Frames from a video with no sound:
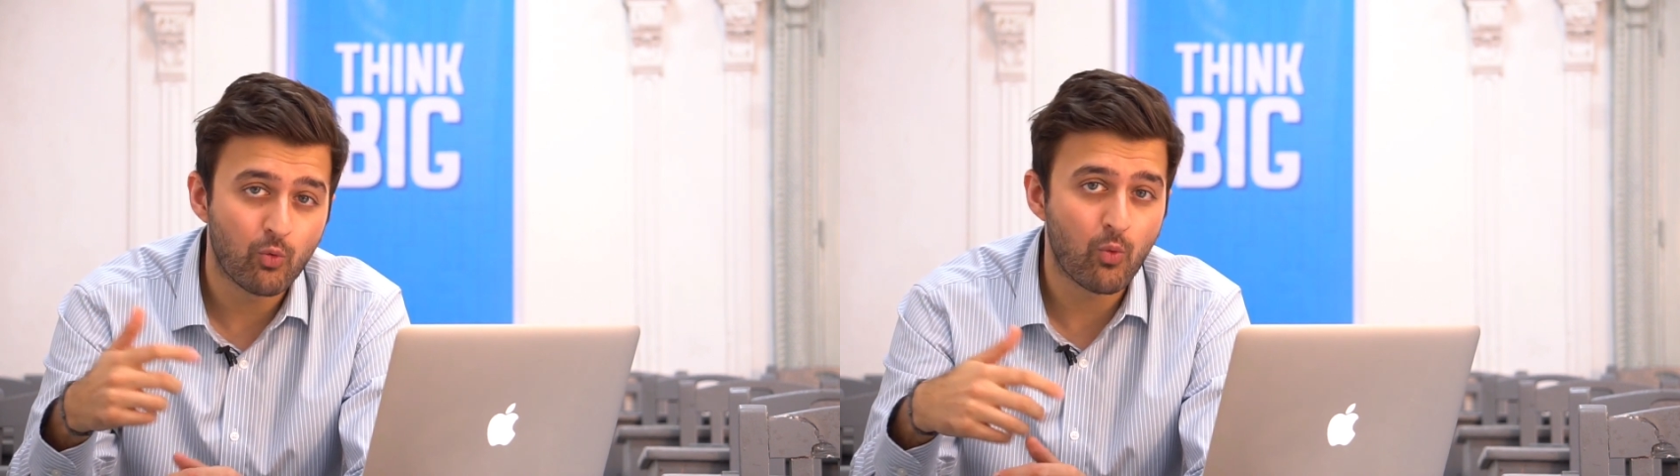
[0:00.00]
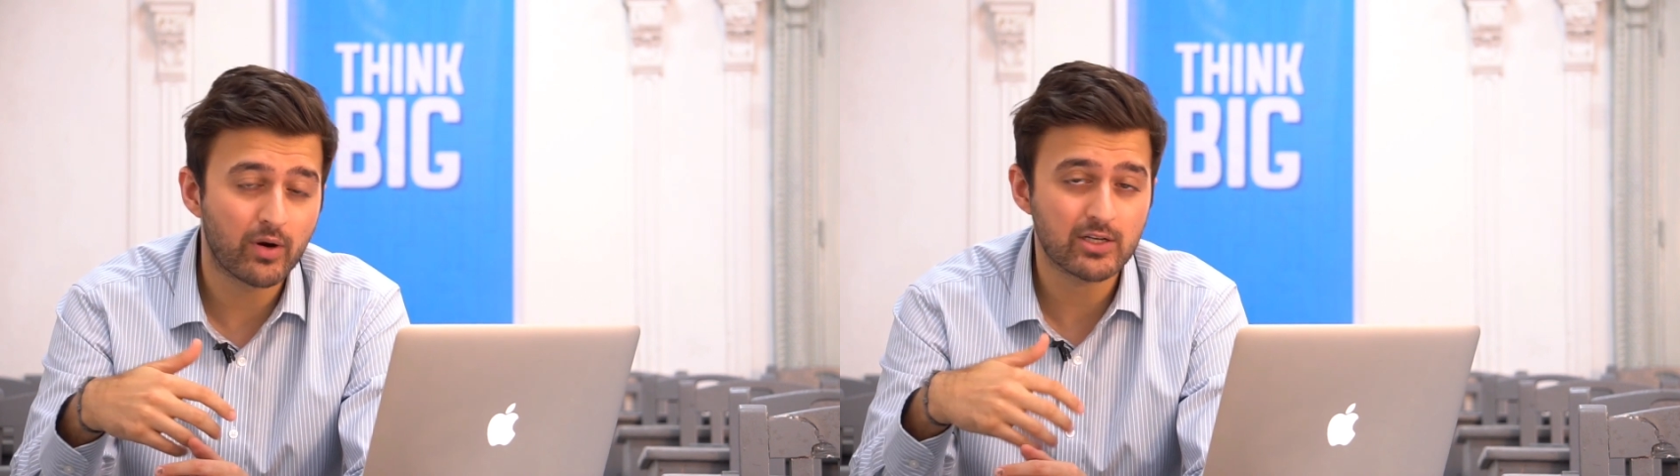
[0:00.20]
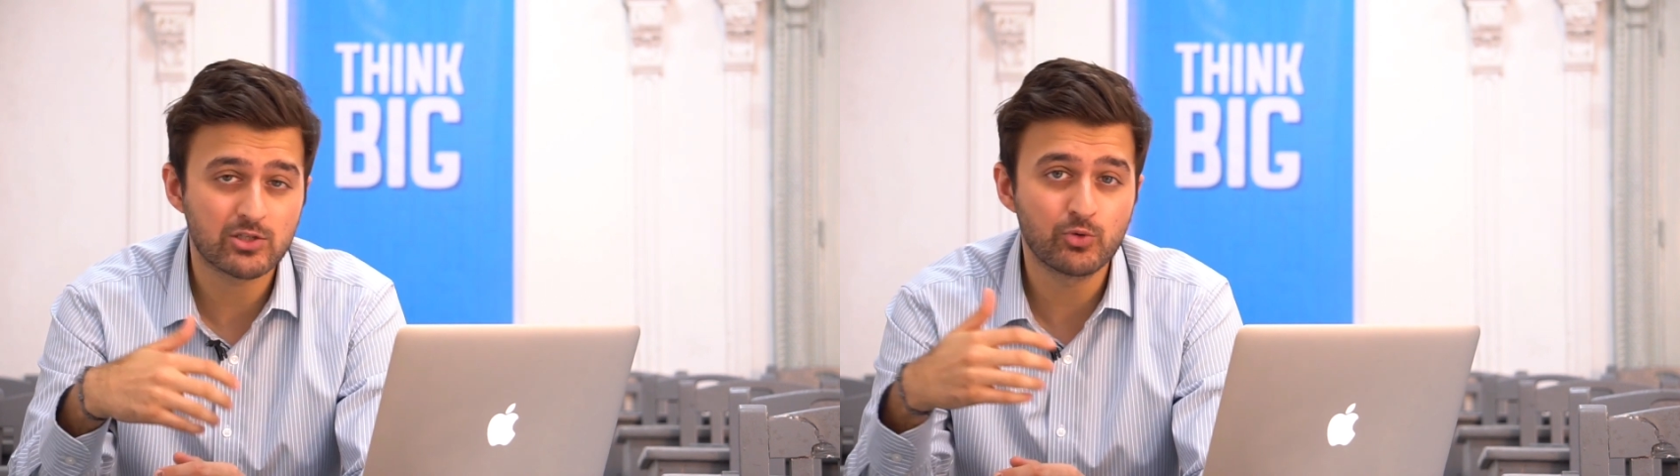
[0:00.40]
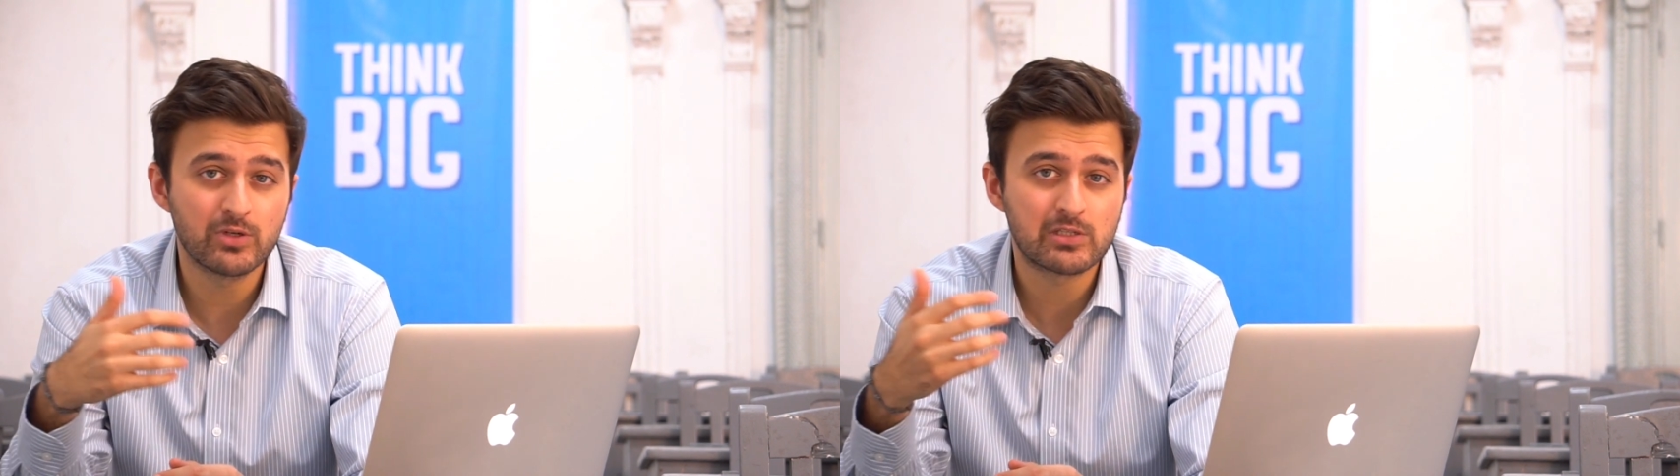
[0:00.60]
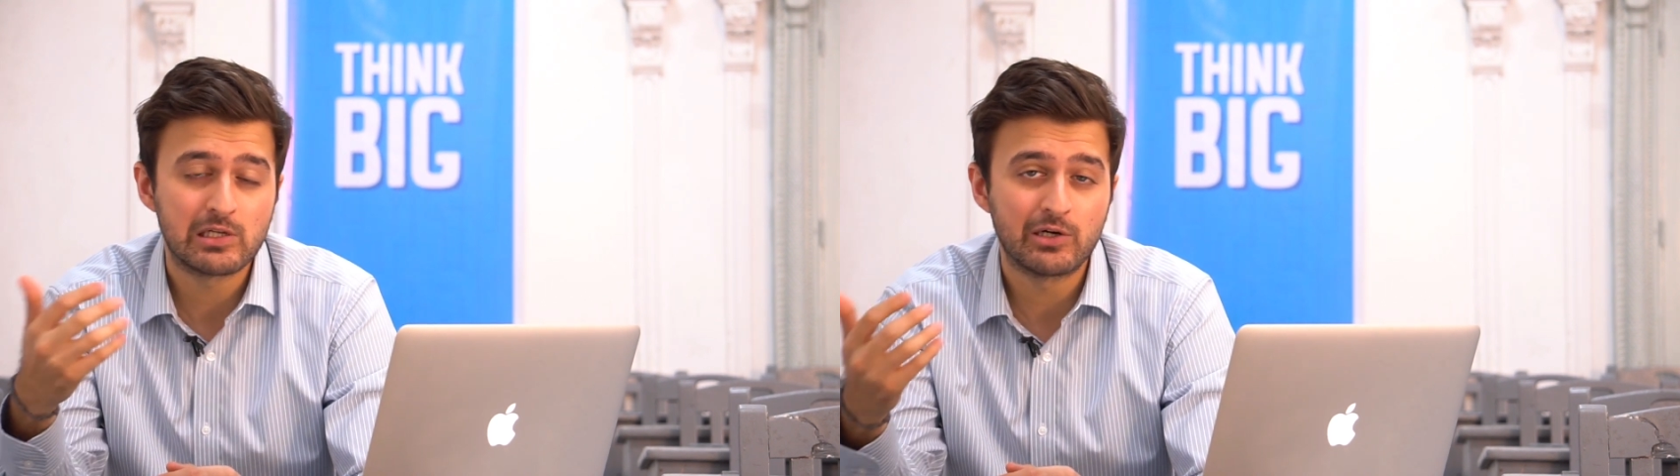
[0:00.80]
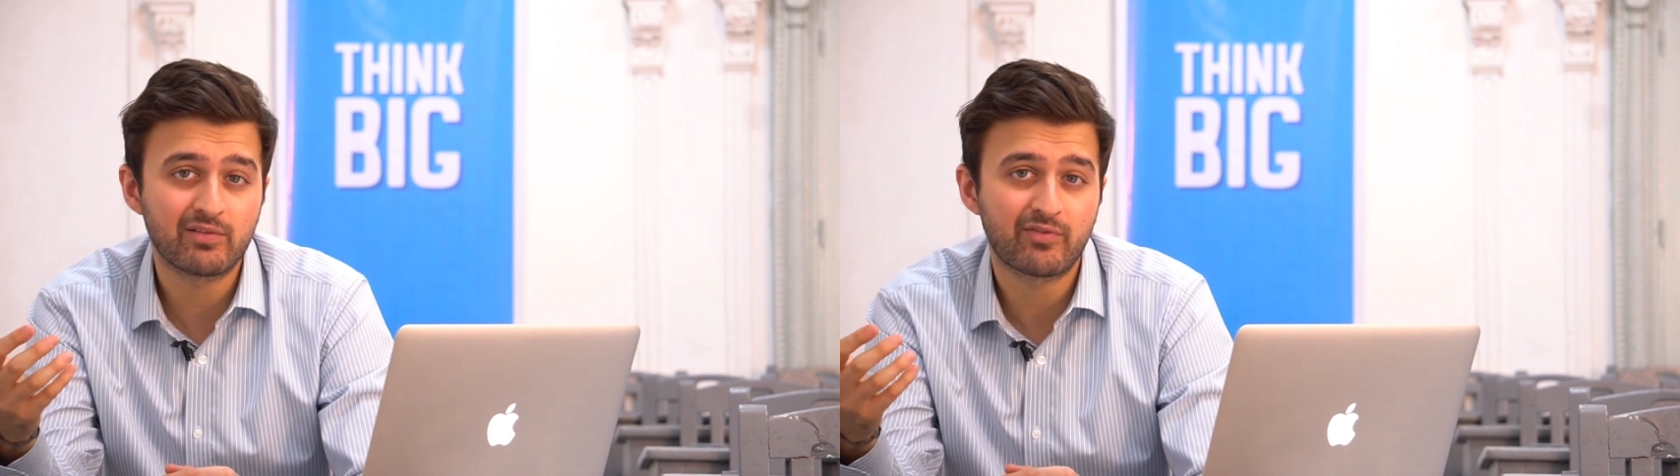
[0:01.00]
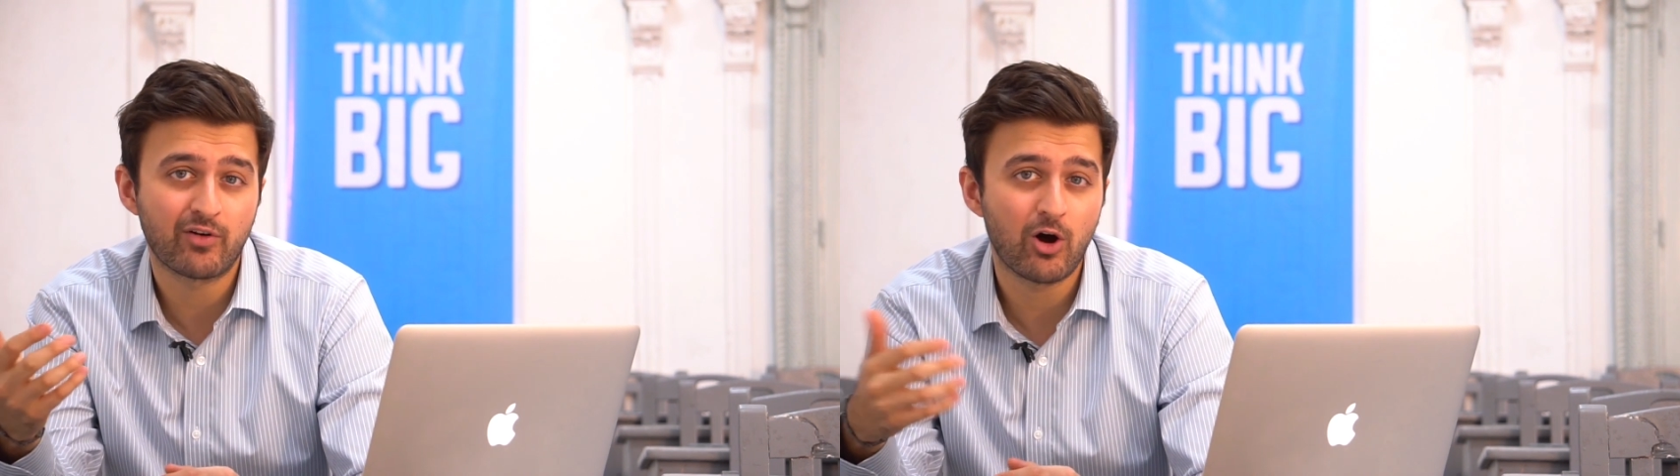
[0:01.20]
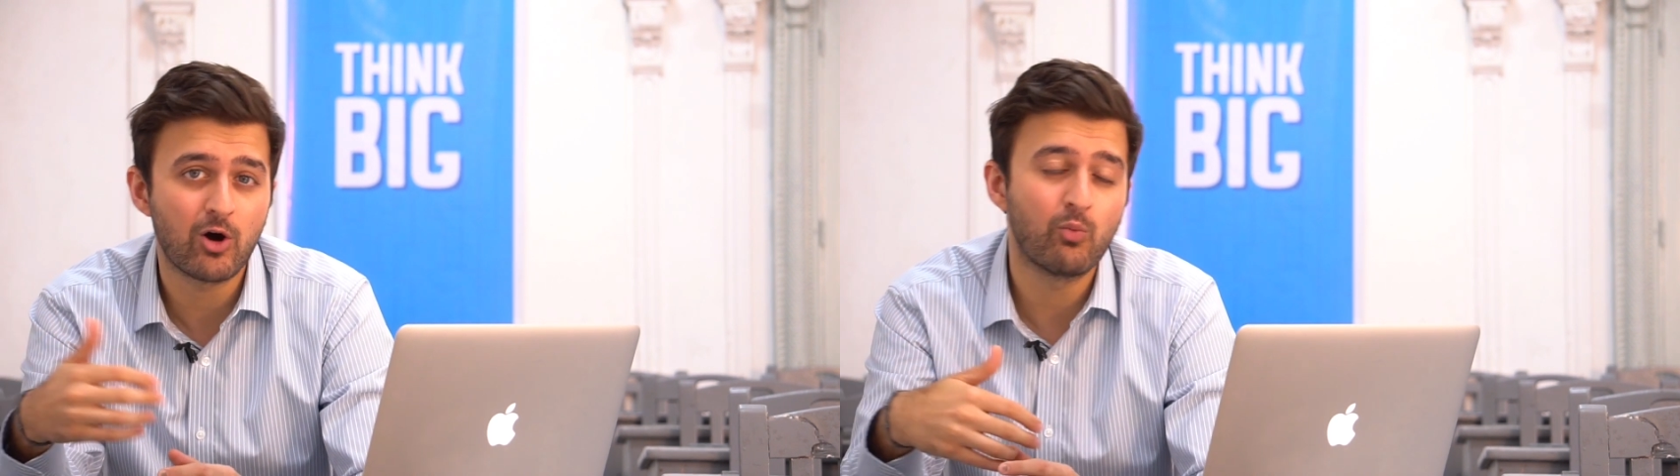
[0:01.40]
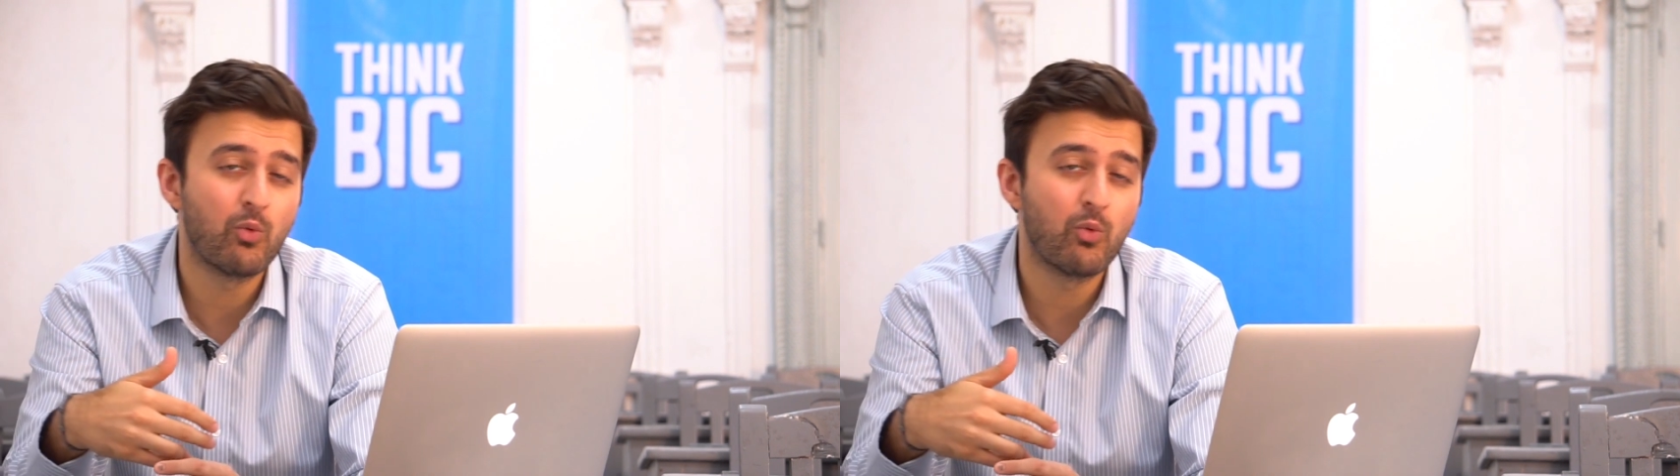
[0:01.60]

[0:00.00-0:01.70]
What are students learning from?